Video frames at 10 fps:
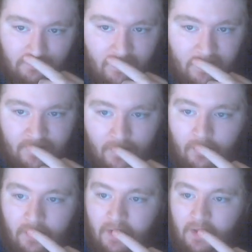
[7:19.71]

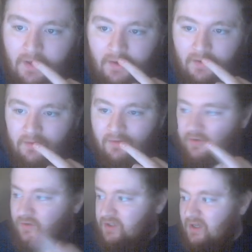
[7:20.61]
So the
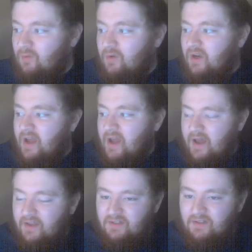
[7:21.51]
first thing I want to
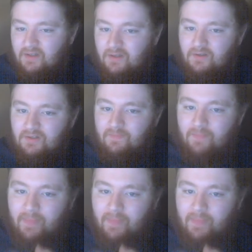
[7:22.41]
ask is,